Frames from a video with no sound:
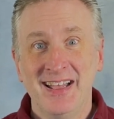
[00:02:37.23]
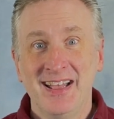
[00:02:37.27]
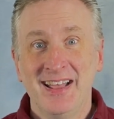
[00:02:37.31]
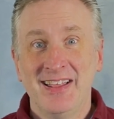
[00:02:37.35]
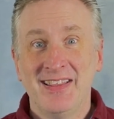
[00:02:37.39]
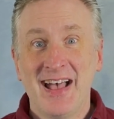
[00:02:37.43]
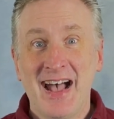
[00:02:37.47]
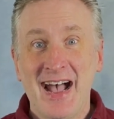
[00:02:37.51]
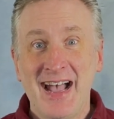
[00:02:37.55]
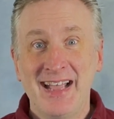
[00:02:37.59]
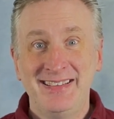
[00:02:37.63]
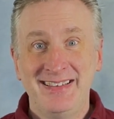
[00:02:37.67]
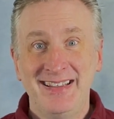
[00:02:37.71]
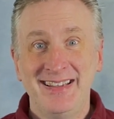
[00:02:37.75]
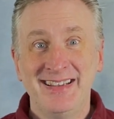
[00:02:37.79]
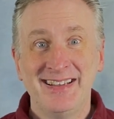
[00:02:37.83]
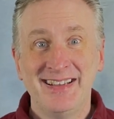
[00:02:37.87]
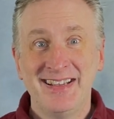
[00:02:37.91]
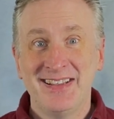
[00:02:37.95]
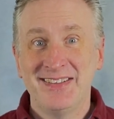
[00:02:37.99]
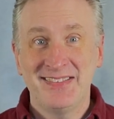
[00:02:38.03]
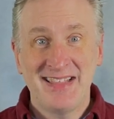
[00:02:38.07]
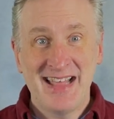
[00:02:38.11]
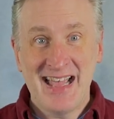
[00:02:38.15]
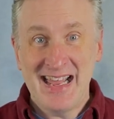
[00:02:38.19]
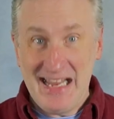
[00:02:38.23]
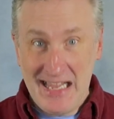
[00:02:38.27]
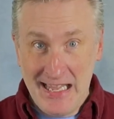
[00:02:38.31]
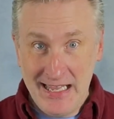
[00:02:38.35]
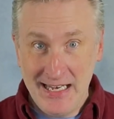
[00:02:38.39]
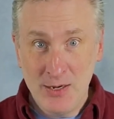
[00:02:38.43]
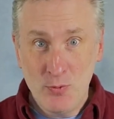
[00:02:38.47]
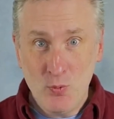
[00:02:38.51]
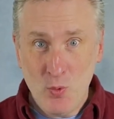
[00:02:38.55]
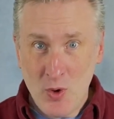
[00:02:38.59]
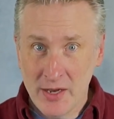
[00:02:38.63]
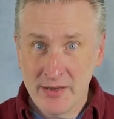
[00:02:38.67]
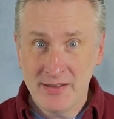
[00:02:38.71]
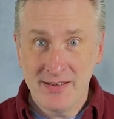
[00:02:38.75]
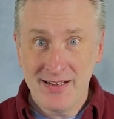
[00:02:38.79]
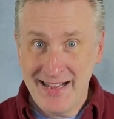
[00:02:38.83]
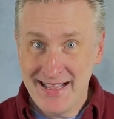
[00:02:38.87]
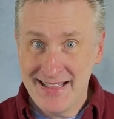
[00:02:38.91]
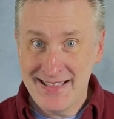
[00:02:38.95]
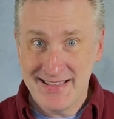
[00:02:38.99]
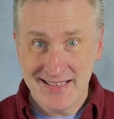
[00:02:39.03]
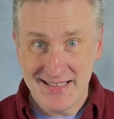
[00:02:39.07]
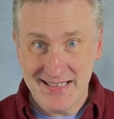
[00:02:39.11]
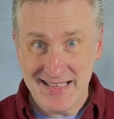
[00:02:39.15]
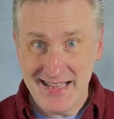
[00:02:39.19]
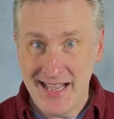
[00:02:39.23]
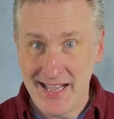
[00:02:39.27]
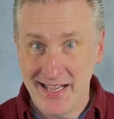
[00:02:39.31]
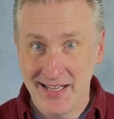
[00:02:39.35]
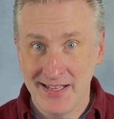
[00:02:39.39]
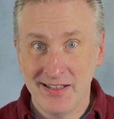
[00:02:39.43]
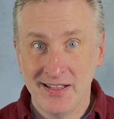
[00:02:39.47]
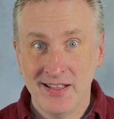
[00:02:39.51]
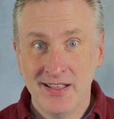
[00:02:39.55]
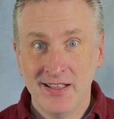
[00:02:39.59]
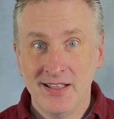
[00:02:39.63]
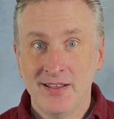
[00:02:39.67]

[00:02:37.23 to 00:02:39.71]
The idea is that anyone can sing.